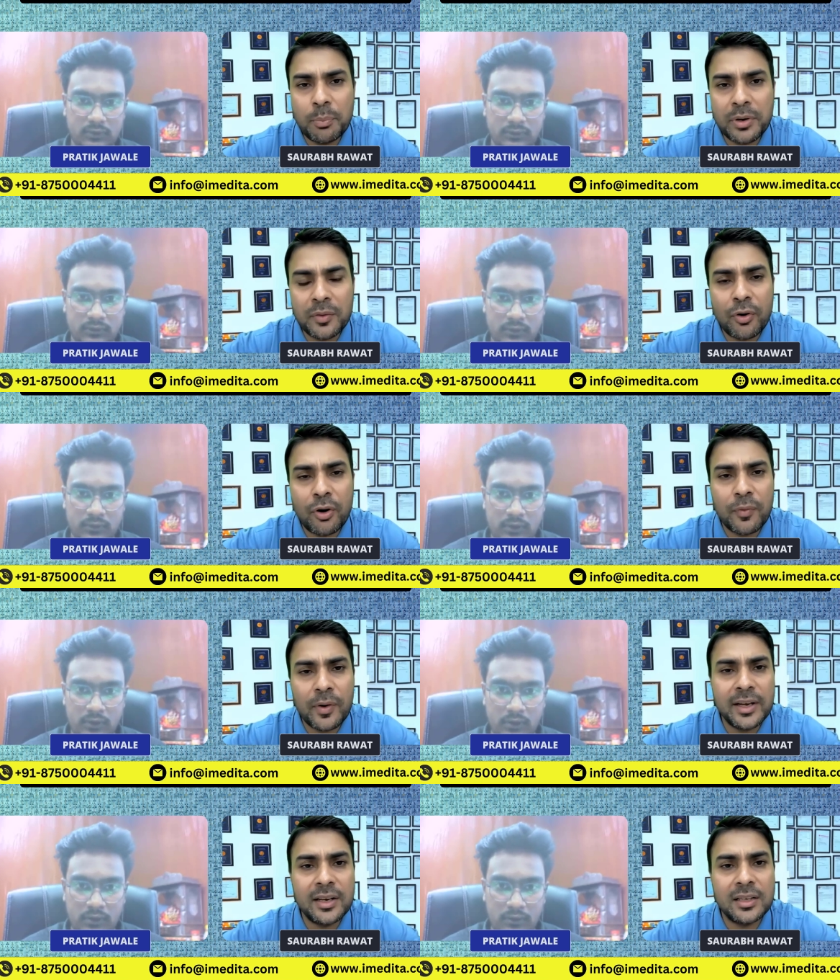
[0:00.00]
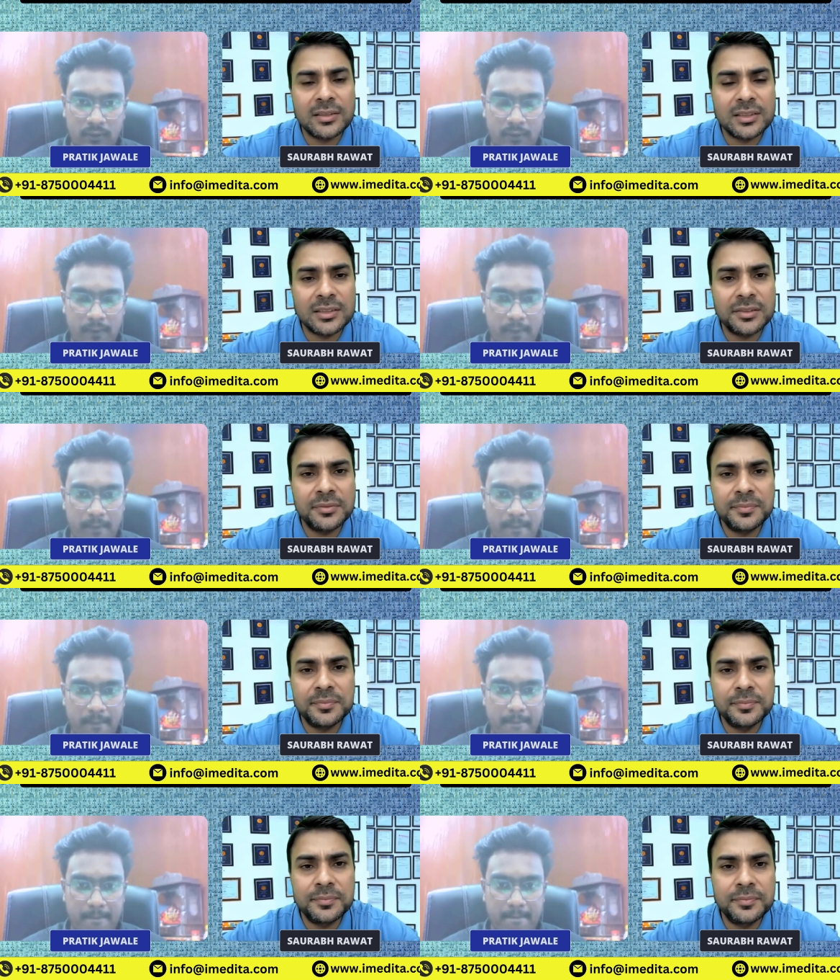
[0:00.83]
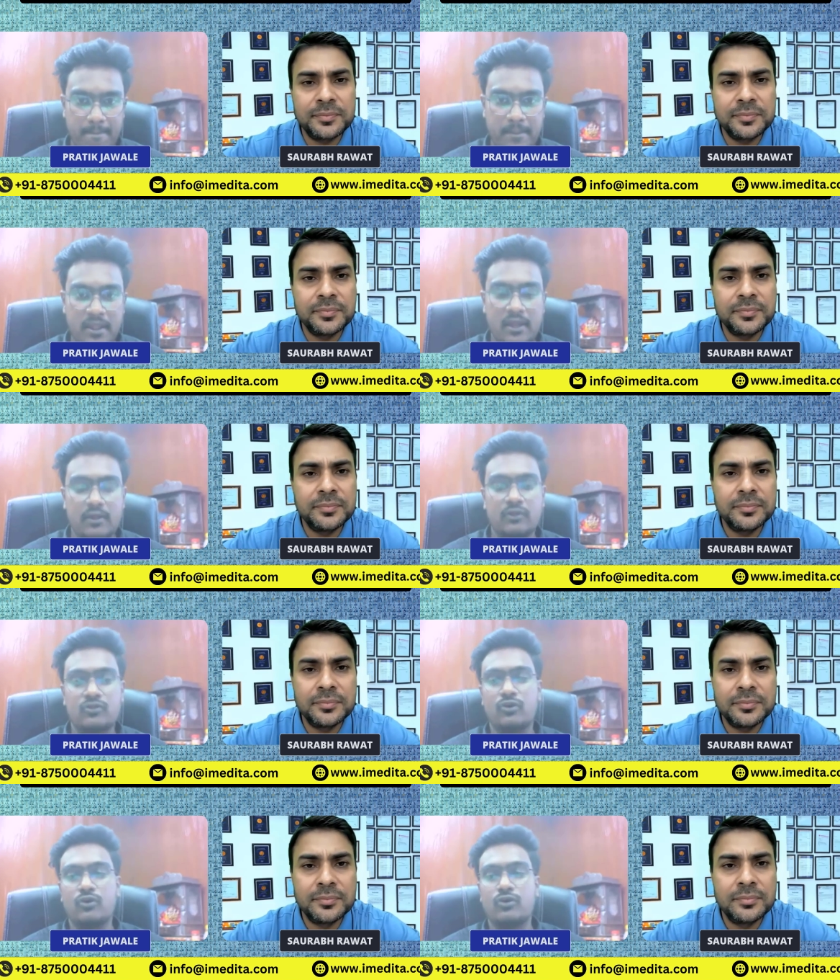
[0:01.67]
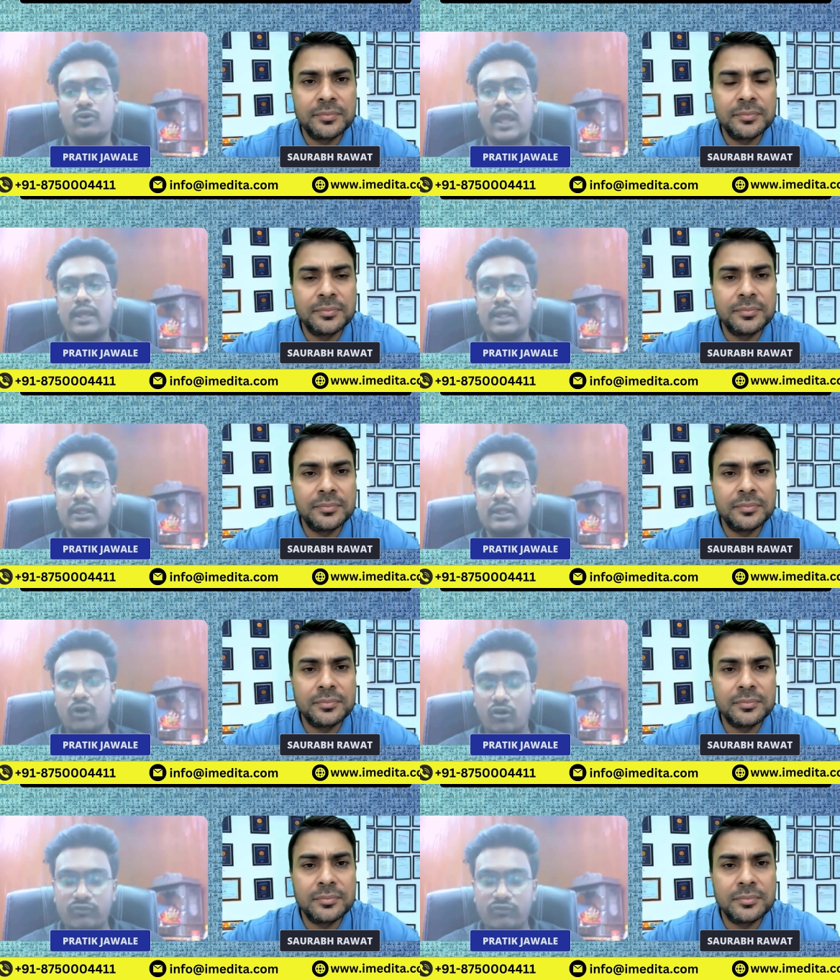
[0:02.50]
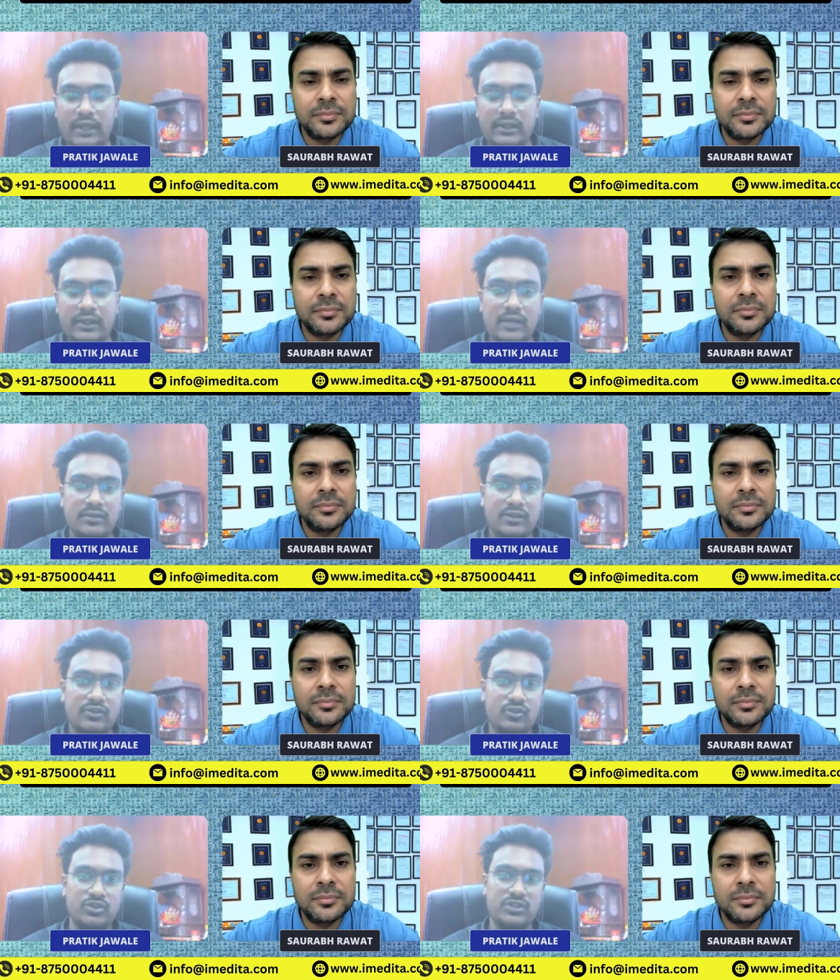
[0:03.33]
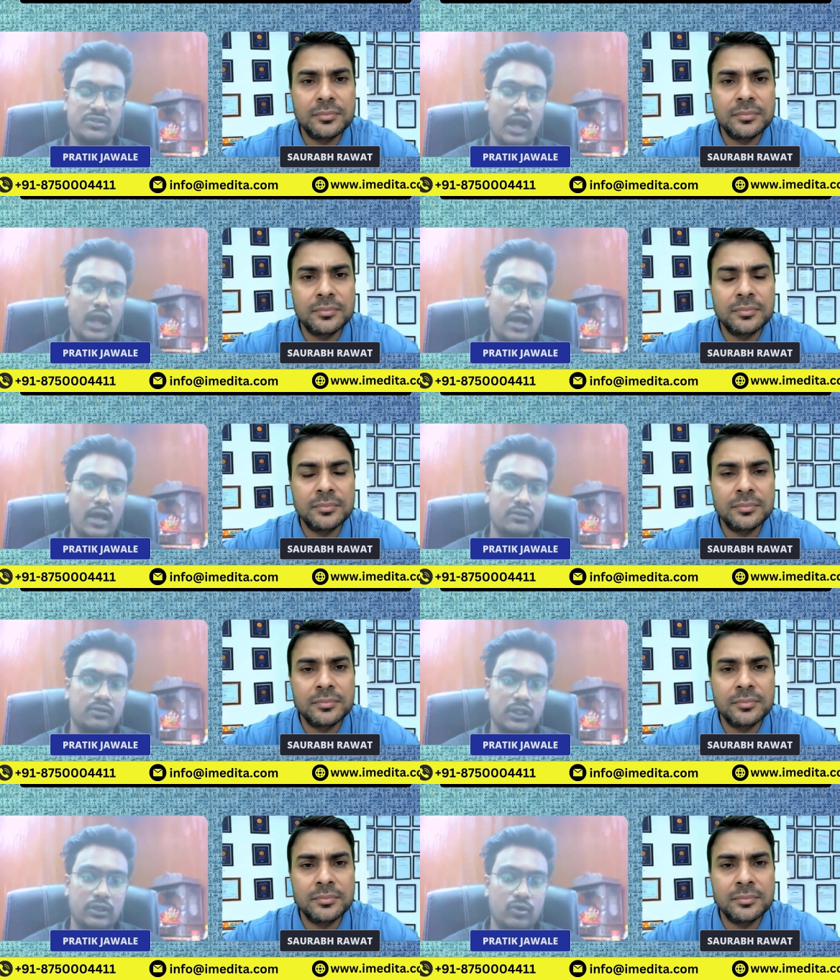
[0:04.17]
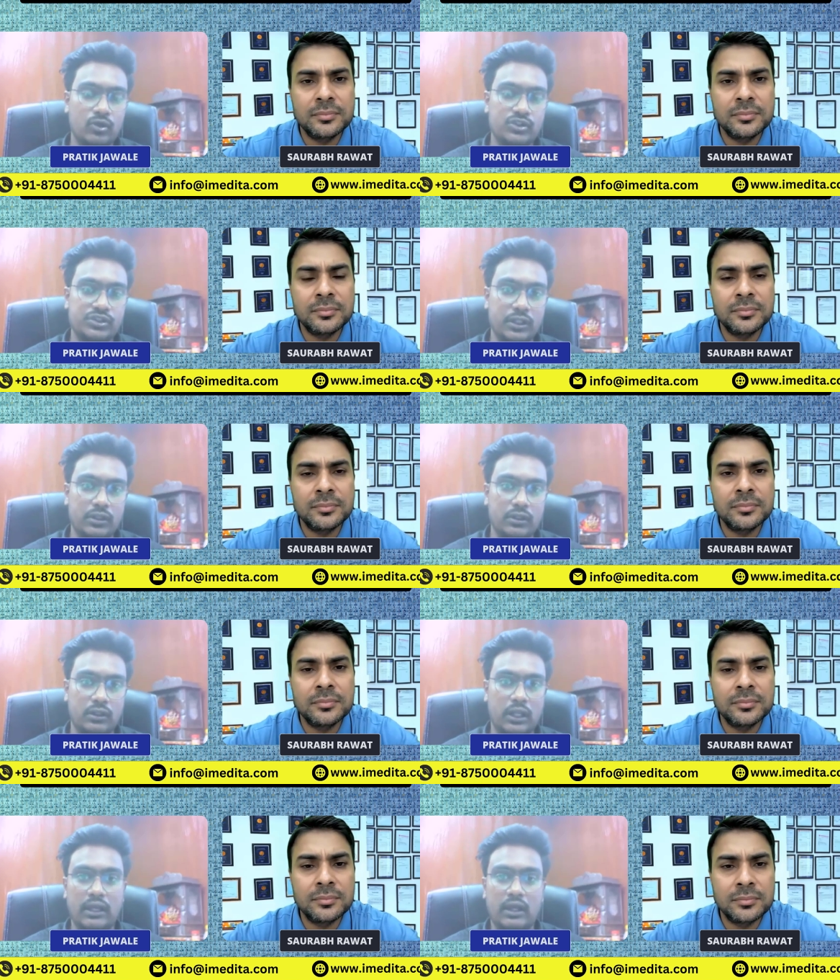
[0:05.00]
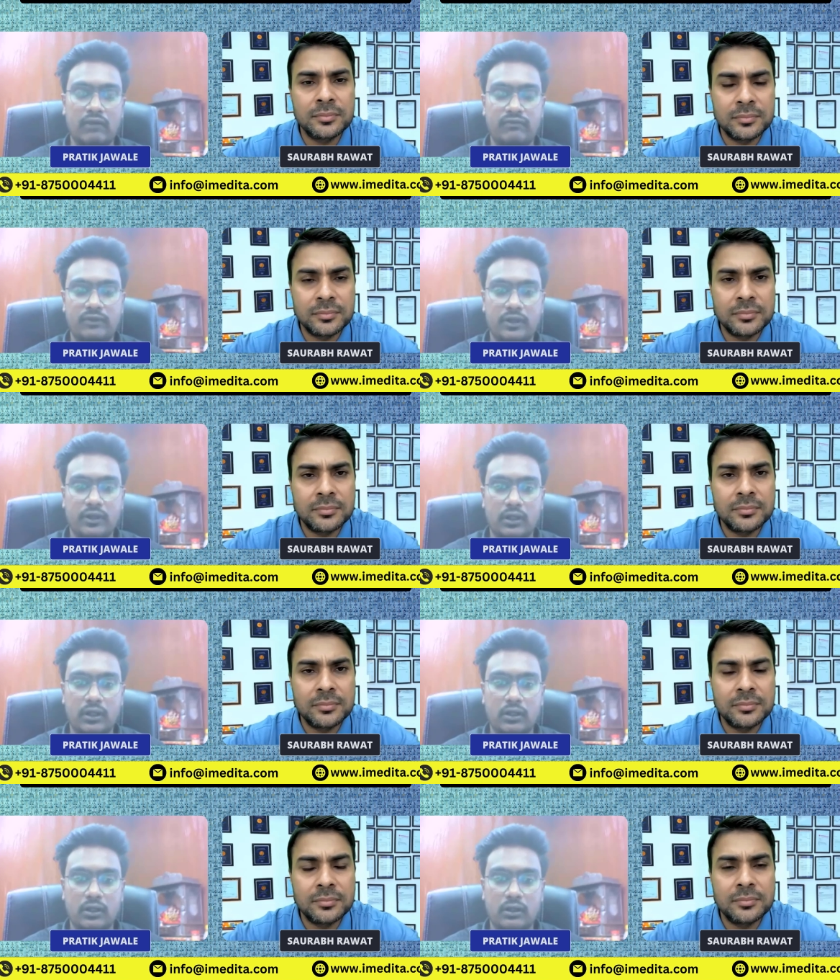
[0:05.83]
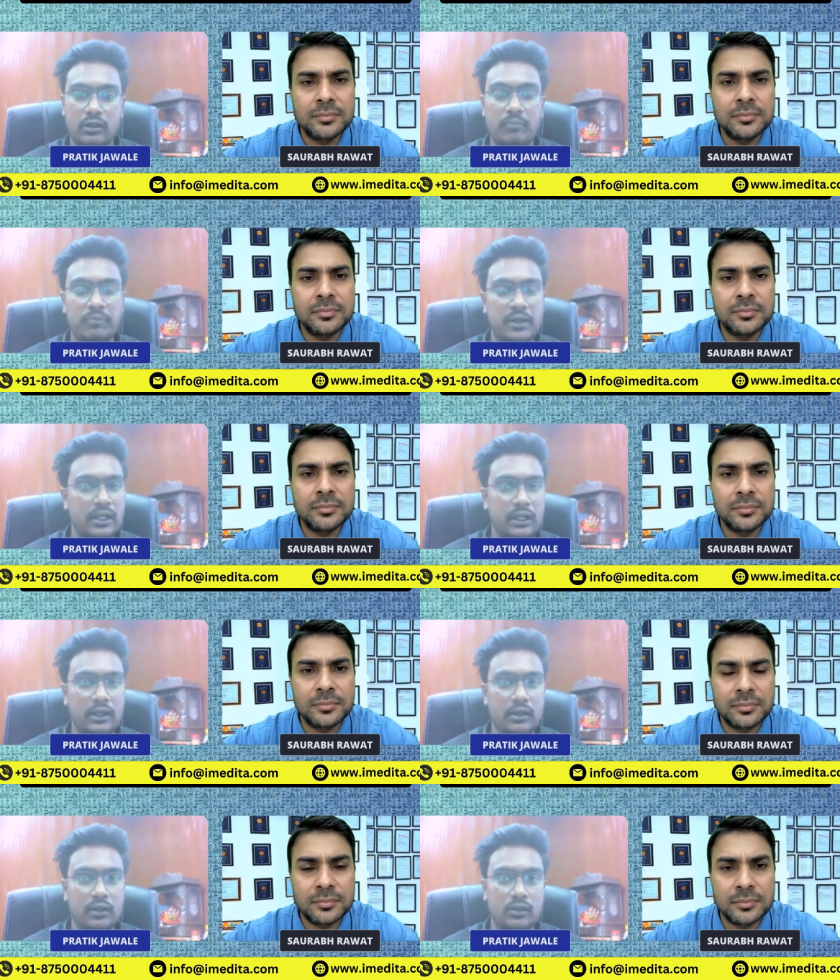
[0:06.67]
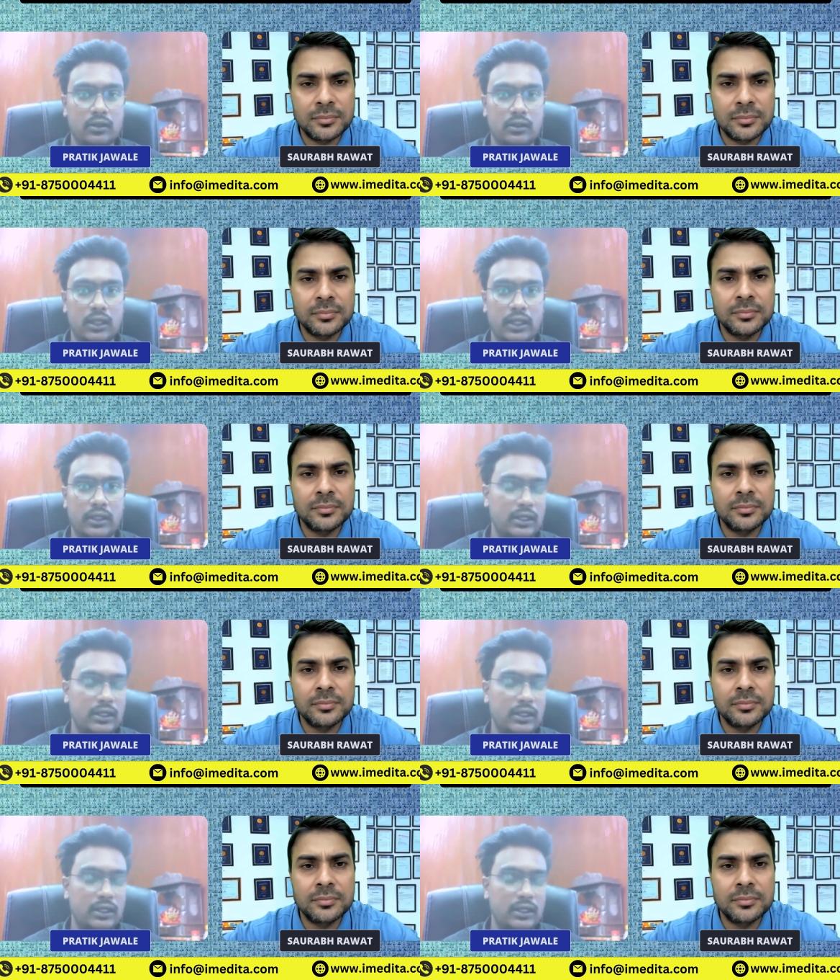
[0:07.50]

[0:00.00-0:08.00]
Speaker 1: opted for offline classes?
Speaker 2: So like in offline classes, you just ask the question, like after uh, completing a like